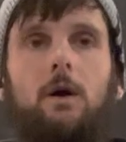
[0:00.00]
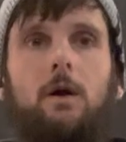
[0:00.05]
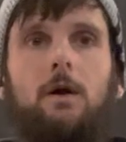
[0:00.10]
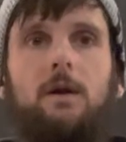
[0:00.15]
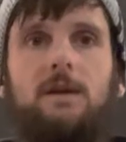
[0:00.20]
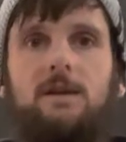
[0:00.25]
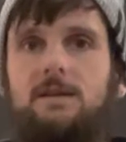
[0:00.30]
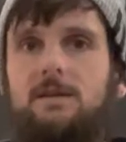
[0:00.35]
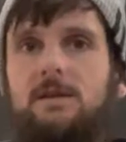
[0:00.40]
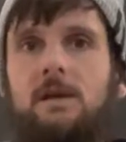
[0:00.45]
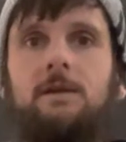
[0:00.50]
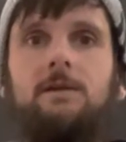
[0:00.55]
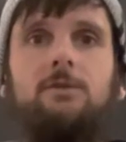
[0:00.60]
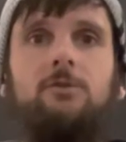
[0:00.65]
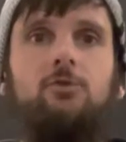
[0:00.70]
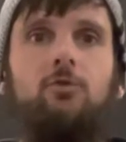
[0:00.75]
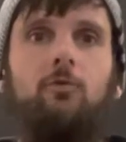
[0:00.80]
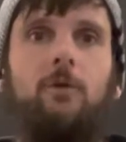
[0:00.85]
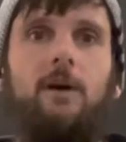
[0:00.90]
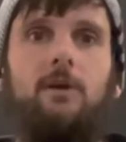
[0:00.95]
extended
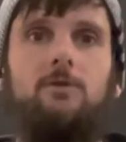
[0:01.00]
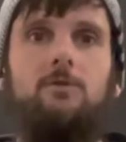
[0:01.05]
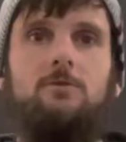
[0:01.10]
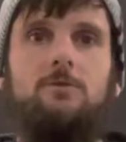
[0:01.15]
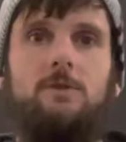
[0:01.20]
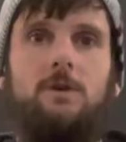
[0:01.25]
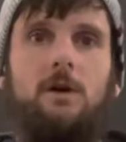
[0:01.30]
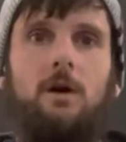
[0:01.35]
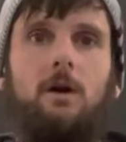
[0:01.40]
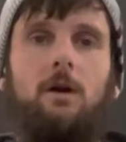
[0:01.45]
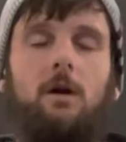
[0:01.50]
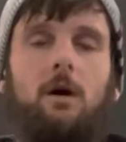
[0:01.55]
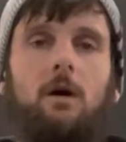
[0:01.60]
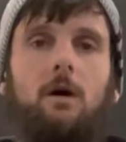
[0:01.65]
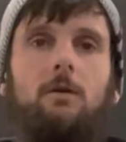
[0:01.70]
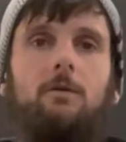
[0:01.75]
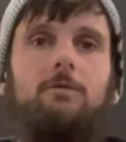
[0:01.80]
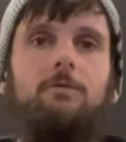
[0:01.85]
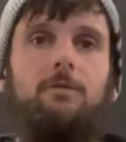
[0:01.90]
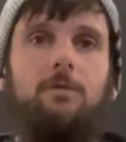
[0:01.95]
director's cut
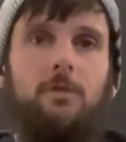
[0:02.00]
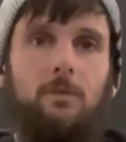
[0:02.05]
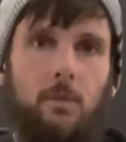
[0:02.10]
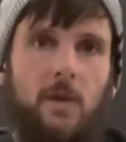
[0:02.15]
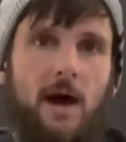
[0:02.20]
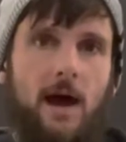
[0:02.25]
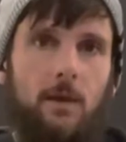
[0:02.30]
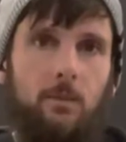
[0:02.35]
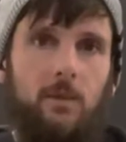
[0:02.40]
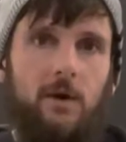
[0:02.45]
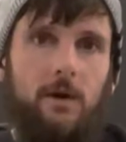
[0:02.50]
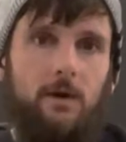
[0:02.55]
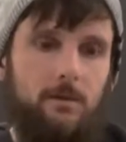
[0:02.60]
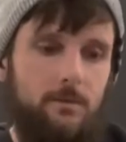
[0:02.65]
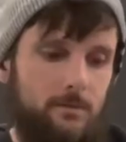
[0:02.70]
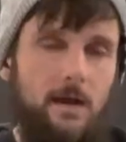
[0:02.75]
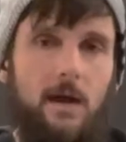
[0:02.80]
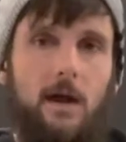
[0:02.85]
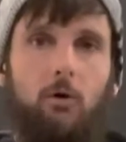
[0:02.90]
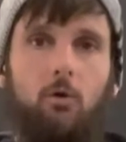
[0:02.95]
of The Batman.
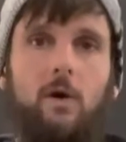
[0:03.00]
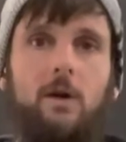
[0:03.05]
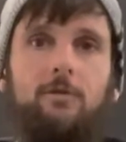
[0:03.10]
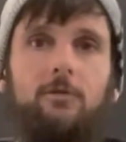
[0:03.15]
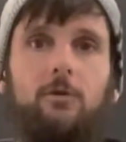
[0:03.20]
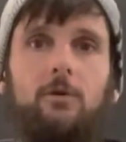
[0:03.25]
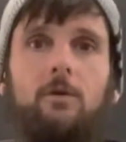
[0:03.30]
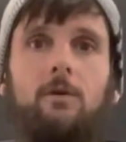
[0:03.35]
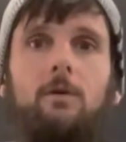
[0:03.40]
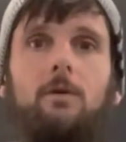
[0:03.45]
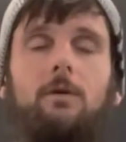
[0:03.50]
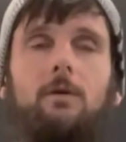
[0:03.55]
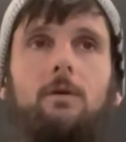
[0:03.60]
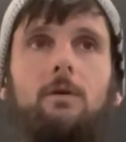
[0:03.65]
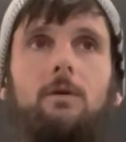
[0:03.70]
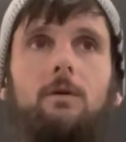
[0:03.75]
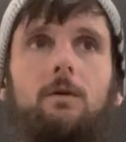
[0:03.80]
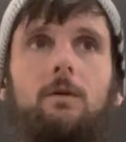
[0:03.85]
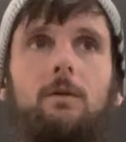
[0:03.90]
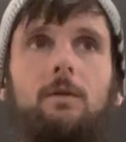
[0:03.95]
However,
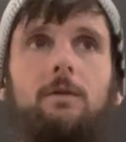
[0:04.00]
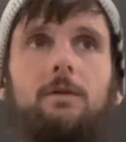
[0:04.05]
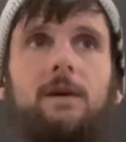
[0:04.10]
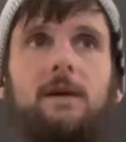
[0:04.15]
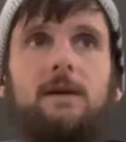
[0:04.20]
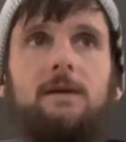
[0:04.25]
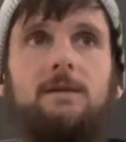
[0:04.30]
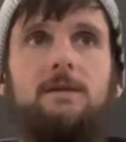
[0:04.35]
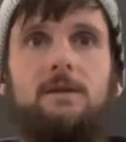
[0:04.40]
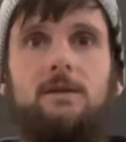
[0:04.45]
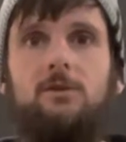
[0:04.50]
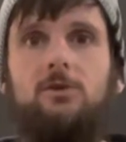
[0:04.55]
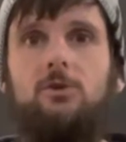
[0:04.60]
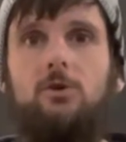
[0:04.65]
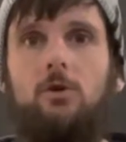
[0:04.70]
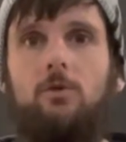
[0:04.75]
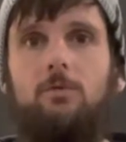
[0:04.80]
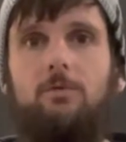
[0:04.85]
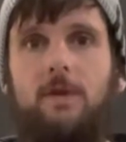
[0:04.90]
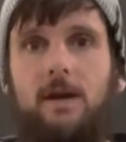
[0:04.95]
they did
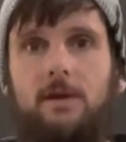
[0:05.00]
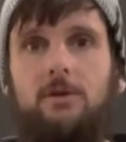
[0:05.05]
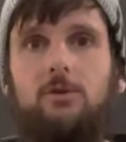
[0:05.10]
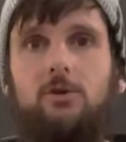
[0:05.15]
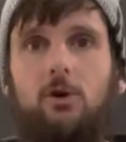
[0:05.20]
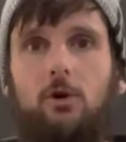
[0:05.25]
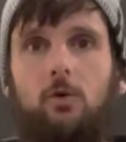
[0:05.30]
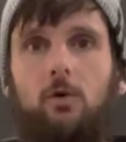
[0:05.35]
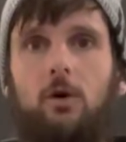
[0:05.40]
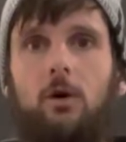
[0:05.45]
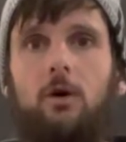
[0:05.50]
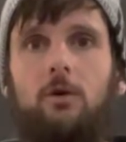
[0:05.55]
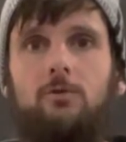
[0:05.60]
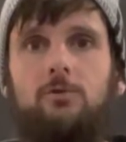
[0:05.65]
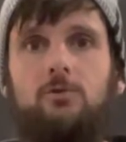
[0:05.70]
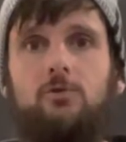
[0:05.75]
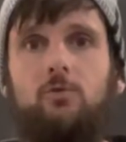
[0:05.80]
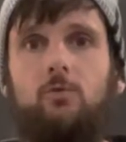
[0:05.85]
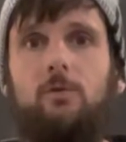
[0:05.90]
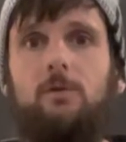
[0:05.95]
then go on
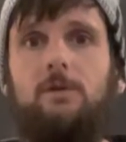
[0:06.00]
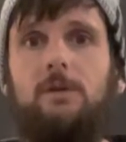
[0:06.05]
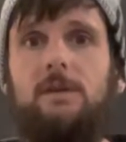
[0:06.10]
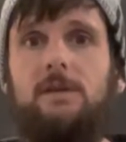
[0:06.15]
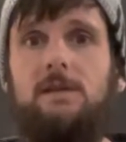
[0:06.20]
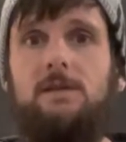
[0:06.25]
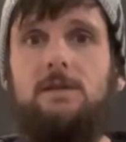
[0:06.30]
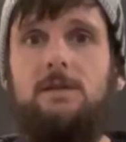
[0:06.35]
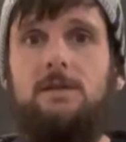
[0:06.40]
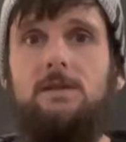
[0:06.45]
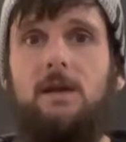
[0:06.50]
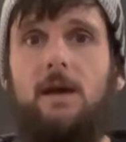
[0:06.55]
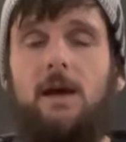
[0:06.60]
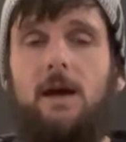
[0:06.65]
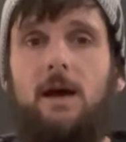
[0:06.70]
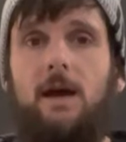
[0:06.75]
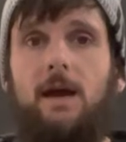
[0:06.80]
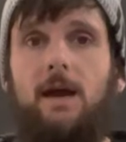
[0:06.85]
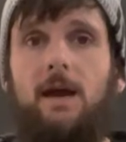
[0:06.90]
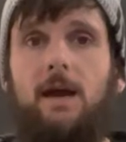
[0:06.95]
to release
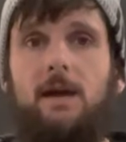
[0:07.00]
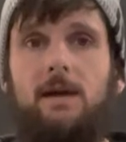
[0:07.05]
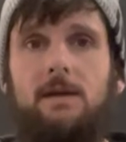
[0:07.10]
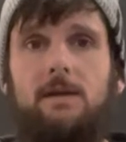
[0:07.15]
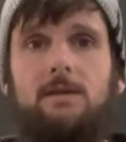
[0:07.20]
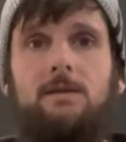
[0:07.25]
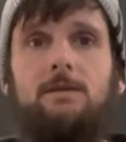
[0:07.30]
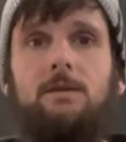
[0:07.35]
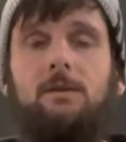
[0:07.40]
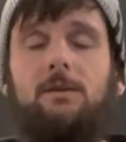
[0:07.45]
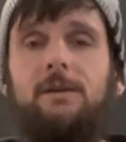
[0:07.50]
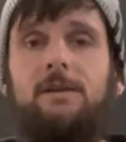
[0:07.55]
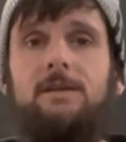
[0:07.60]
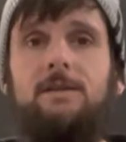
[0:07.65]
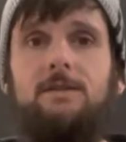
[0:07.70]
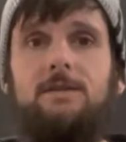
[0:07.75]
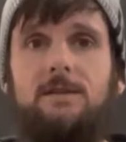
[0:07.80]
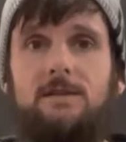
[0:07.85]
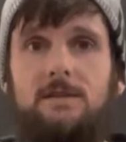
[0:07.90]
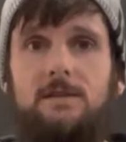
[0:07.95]
a
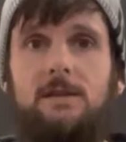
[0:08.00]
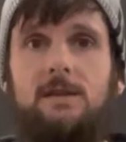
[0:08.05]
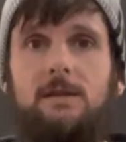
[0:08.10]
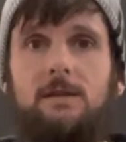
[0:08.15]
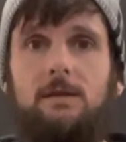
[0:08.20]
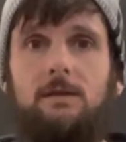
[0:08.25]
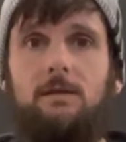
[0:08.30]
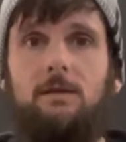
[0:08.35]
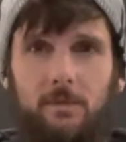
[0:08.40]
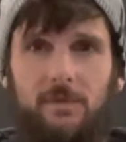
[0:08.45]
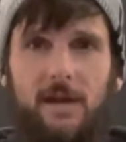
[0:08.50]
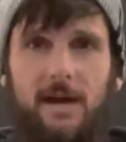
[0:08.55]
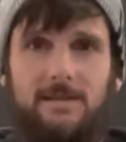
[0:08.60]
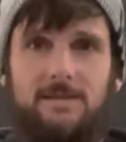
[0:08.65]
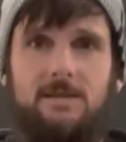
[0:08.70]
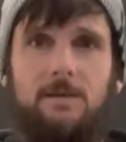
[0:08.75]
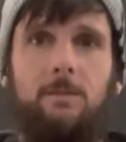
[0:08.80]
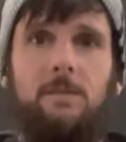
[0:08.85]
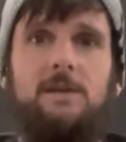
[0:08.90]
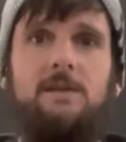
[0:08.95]
deleted scene. That
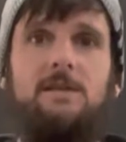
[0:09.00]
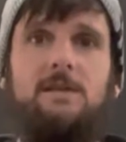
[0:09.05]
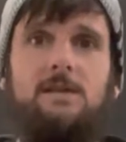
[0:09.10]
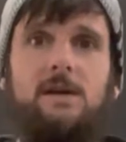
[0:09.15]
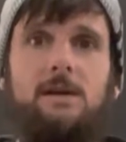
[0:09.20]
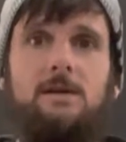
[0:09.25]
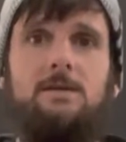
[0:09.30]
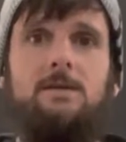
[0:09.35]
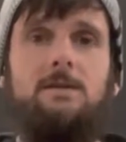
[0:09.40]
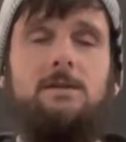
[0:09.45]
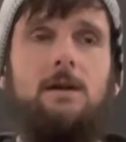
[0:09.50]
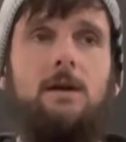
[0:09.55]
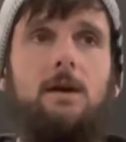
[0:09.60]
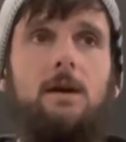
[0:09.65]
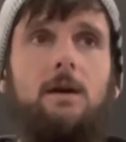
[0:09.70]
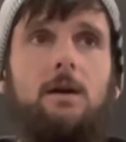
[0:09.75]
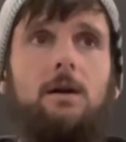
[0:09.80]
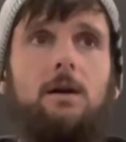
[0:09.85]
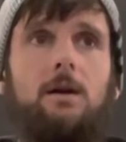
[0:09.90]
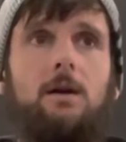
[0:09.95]
to me says,
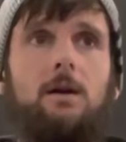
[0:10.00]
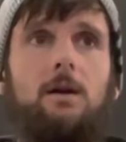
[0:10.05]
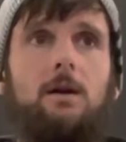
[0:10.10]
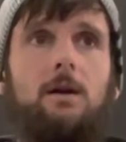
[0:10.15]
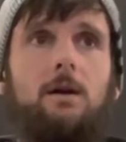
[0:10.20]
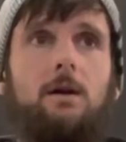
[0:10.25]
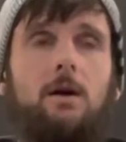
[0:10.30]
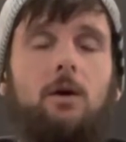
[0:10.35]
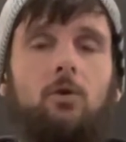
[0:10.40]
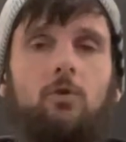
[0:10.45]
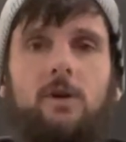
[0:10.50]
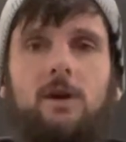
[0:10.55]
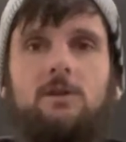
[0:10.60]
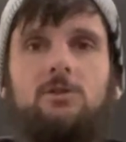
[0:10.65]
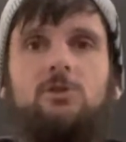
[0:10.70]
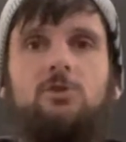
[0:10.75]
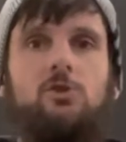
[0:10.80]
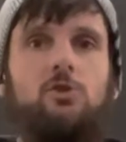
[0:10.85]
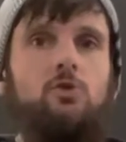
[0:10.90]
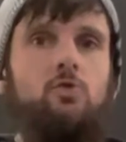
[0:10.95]
okay,
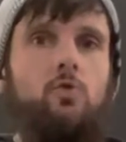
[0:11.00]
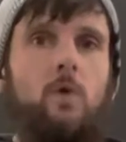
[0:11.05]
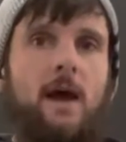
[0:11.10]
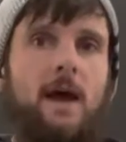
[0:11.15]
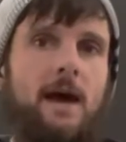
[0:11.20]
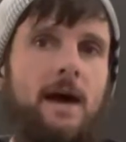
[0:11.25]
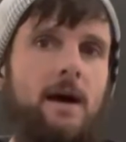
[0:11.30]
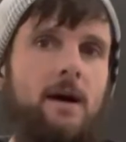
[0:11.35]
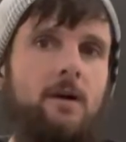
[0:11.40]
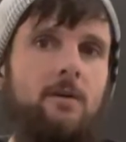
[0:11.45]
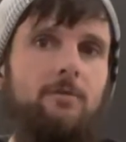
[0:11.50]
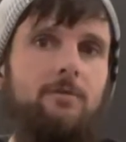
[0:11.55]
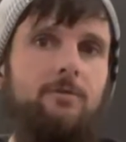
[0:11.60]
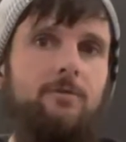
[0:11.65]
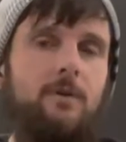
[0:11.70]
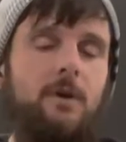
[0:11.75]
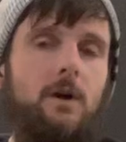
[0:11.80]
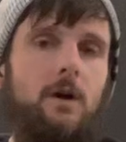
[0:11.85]
so you have